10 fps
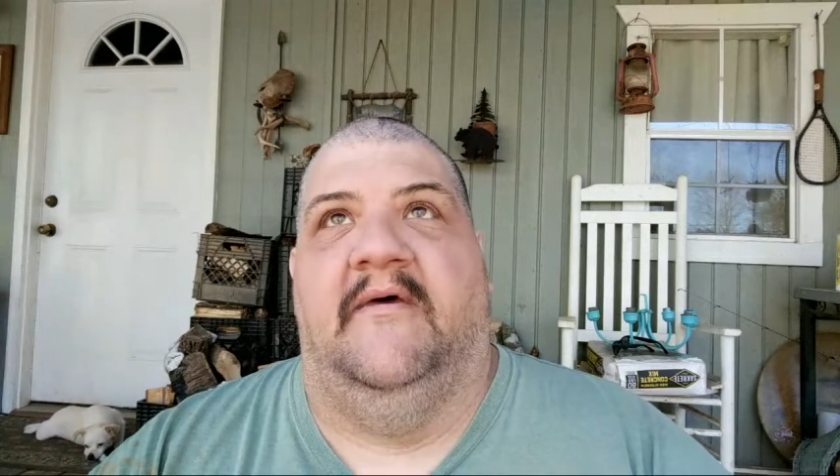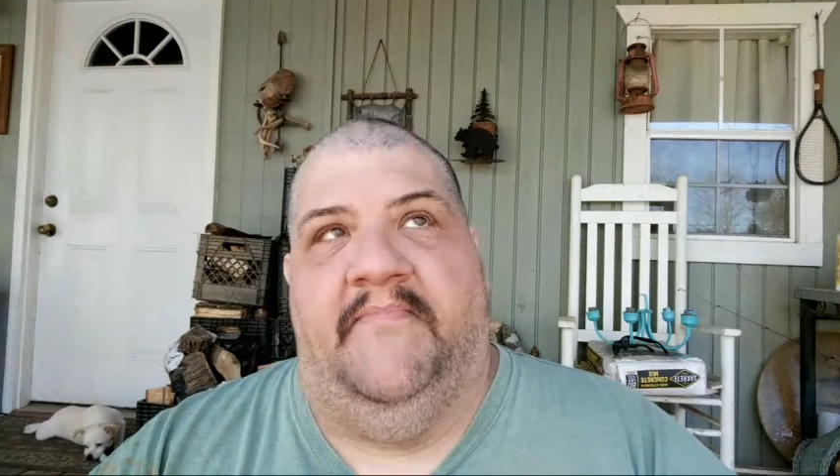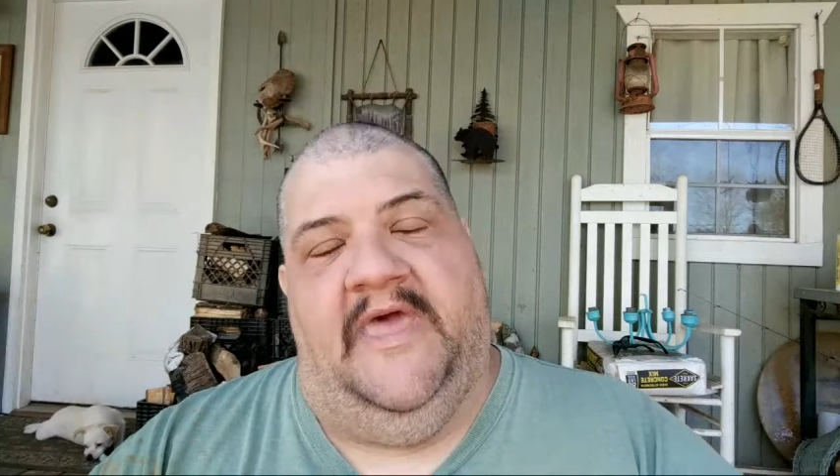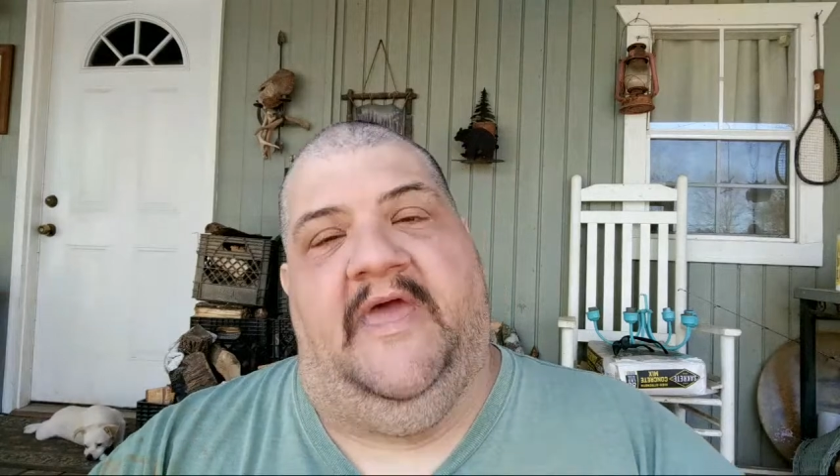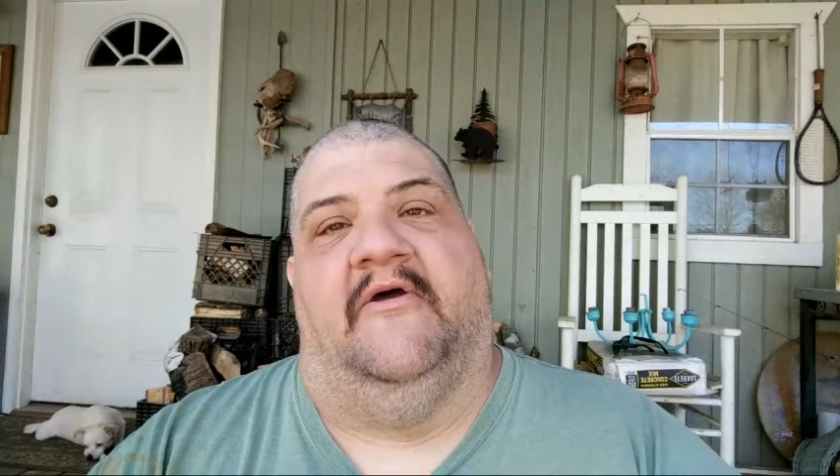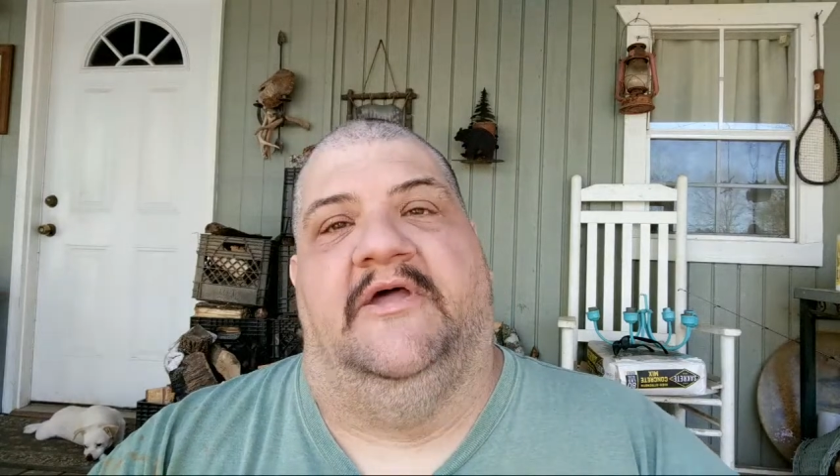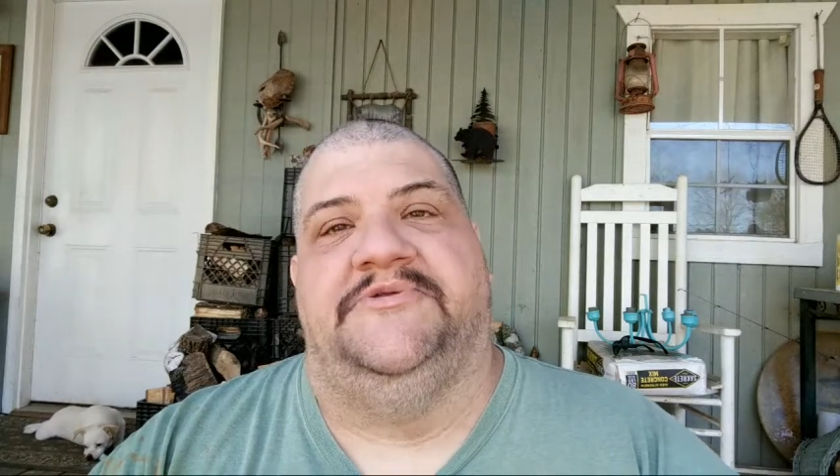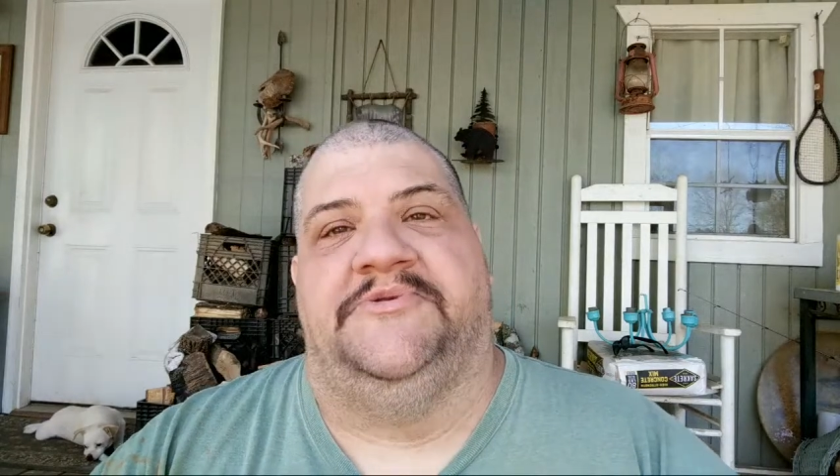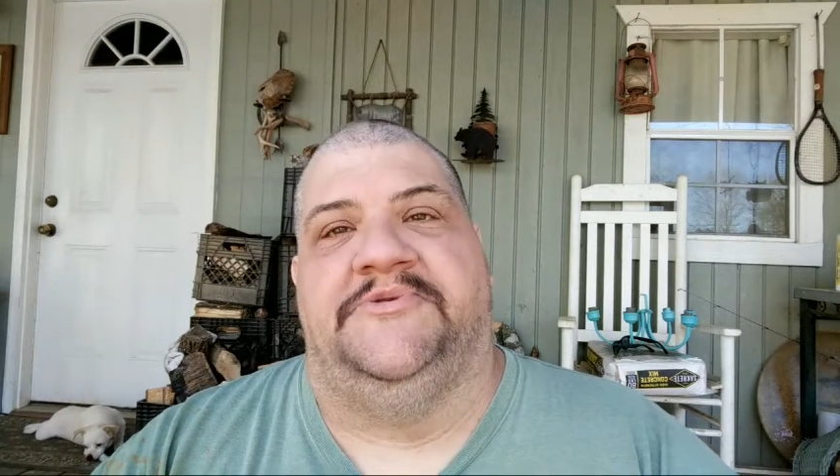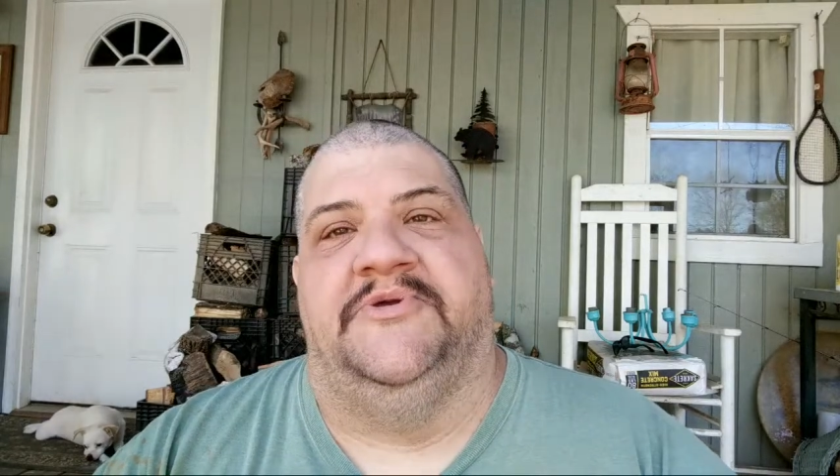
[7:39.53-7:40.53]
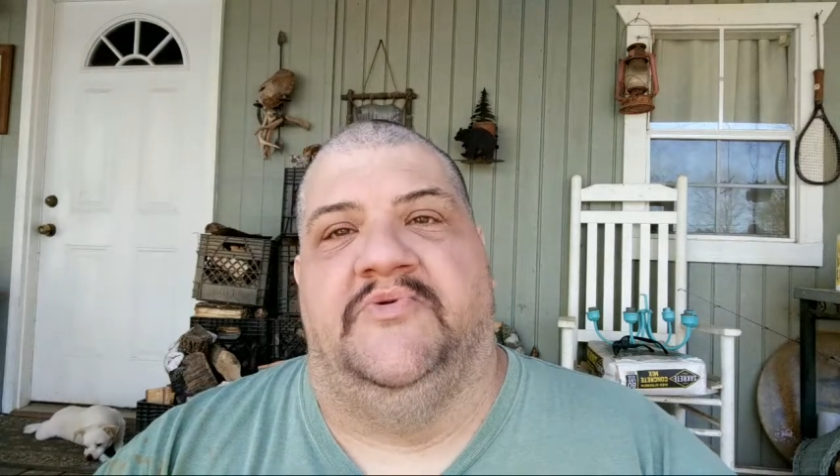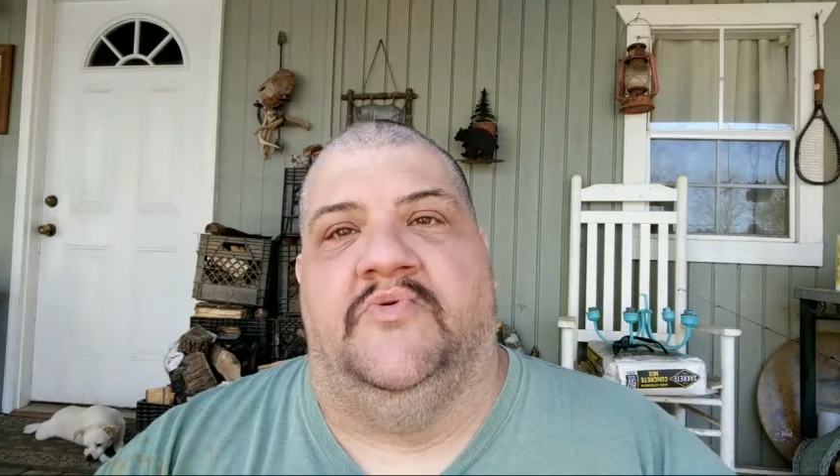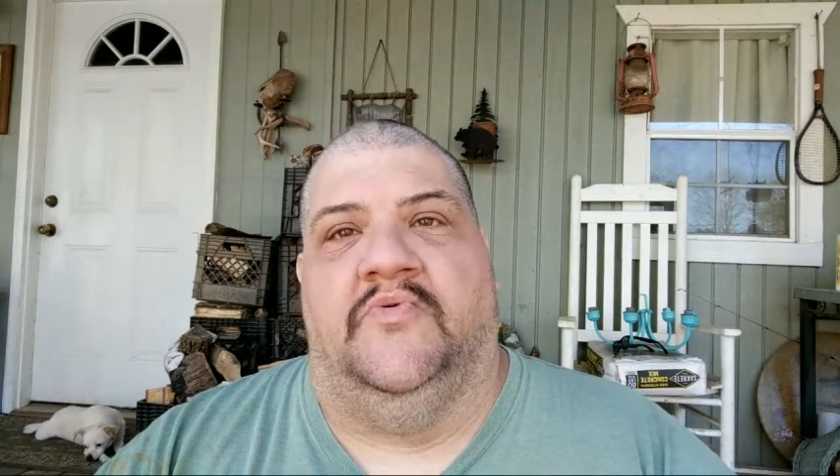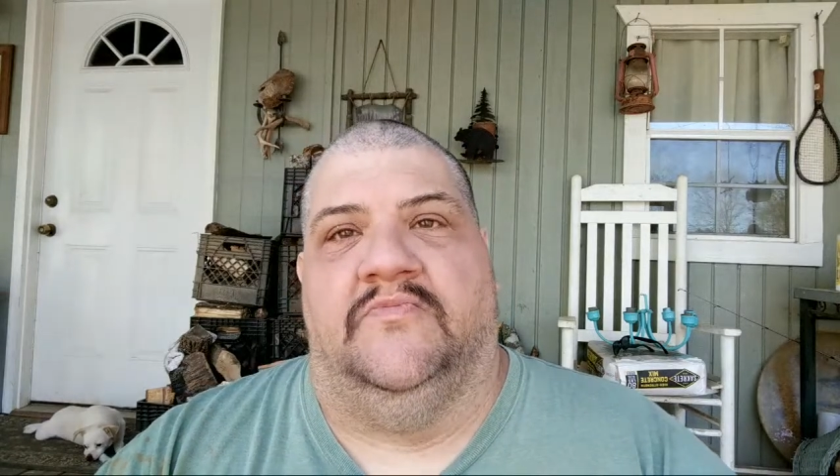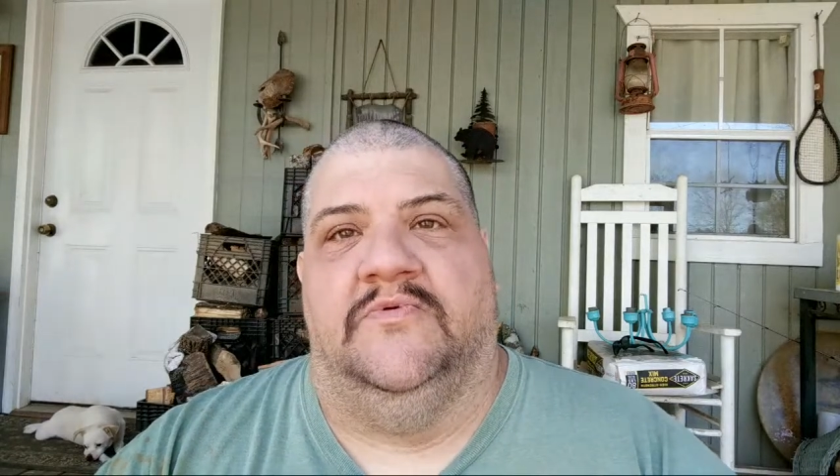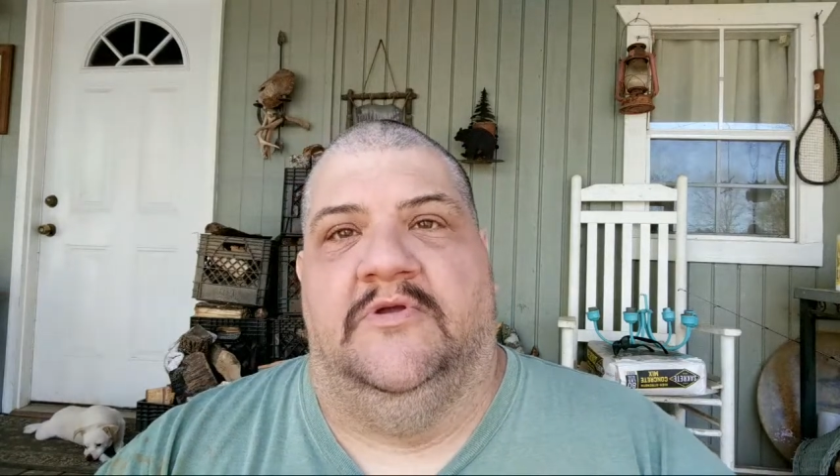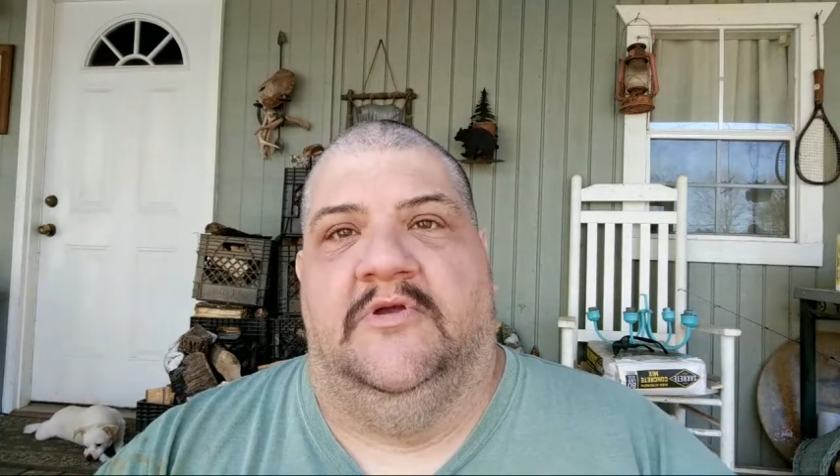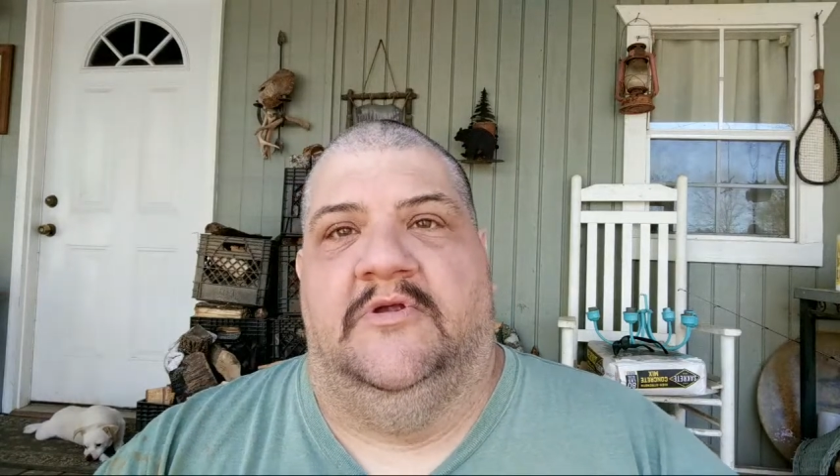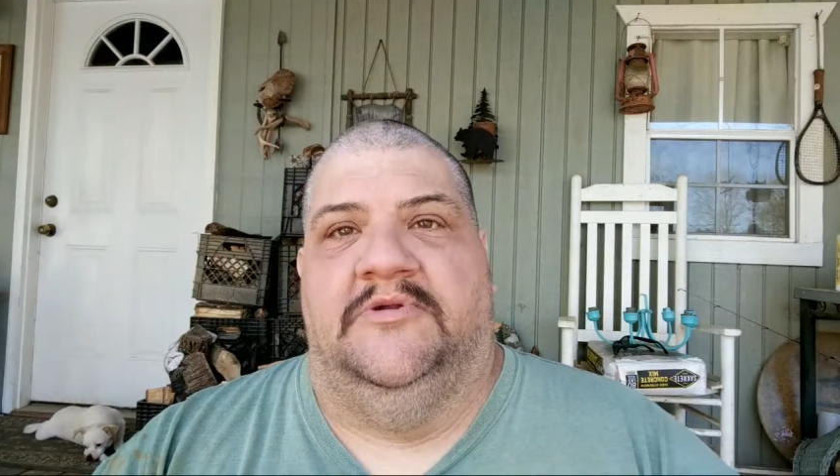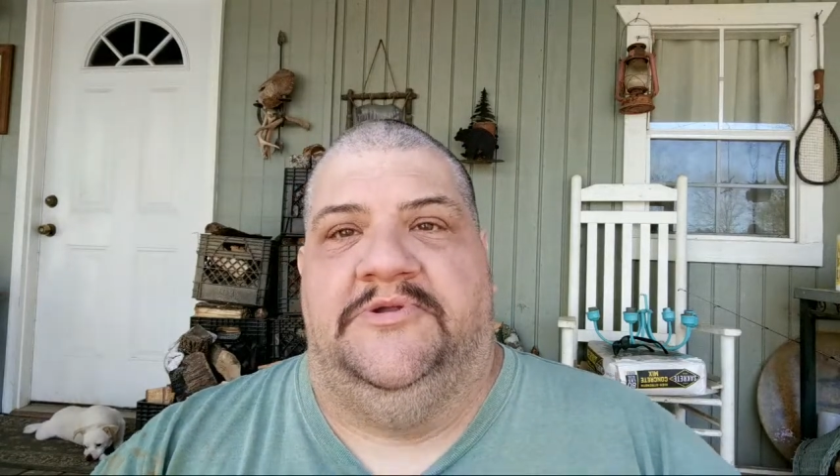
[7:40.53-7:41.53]
parrots,
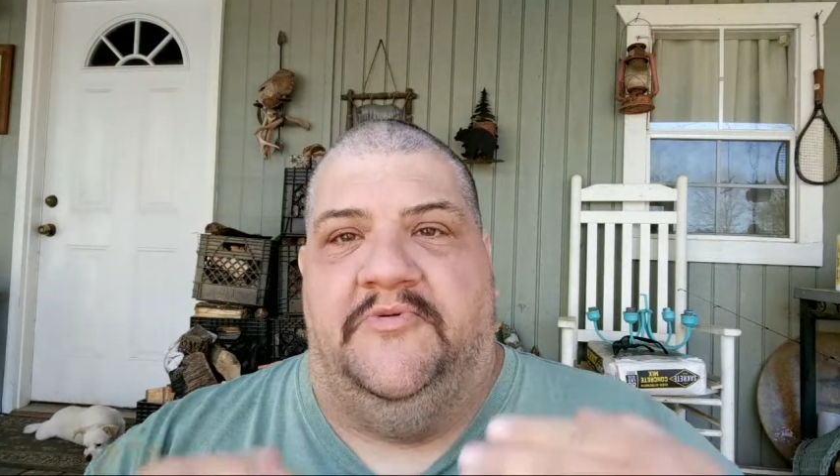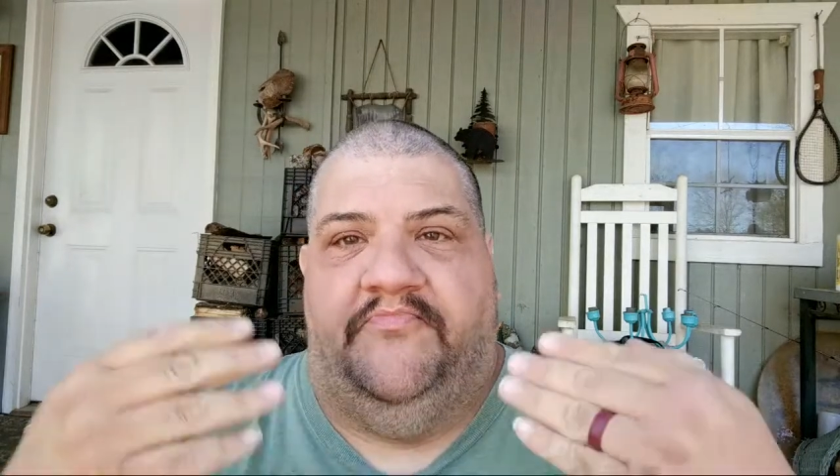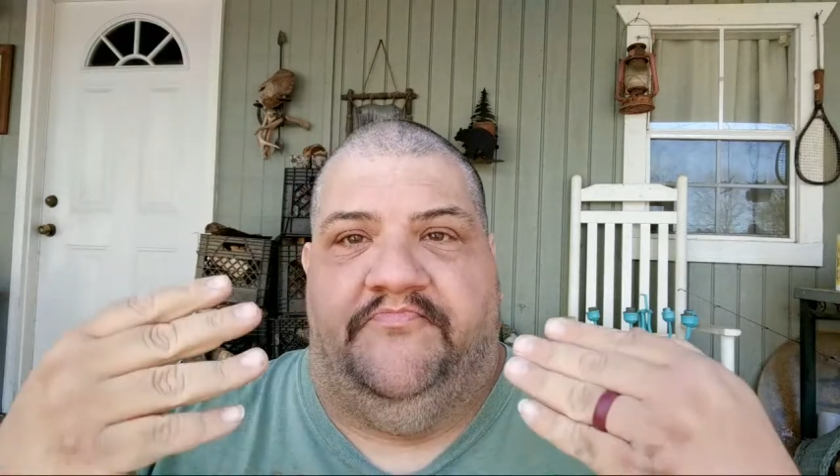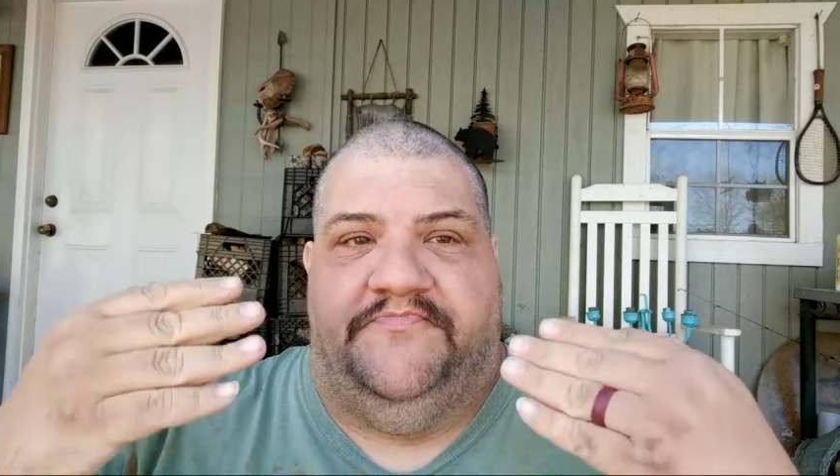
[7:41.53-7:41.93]
to